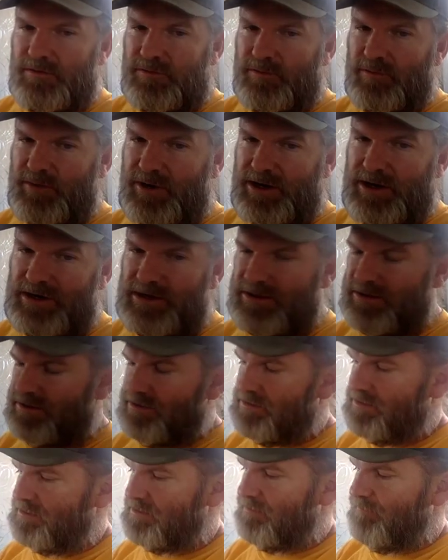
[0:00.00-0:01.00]

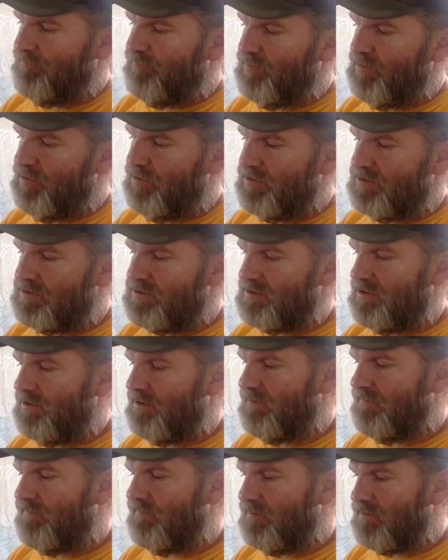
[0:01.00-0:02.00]
radius or to
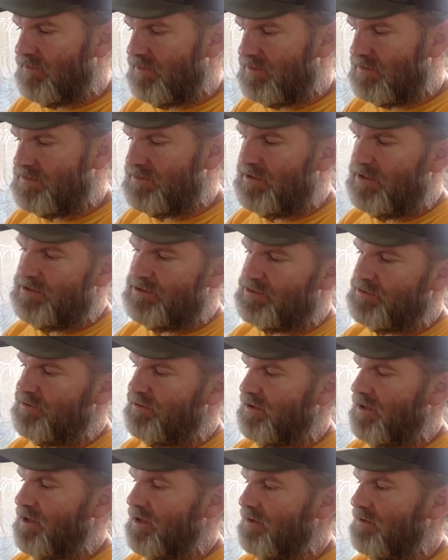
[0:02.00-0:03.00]
solve for the
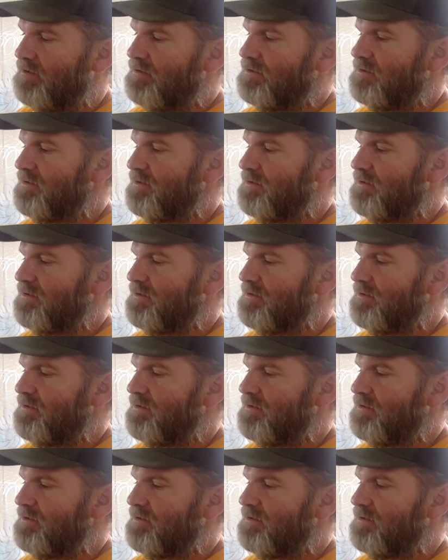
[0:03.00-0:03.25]
central angle.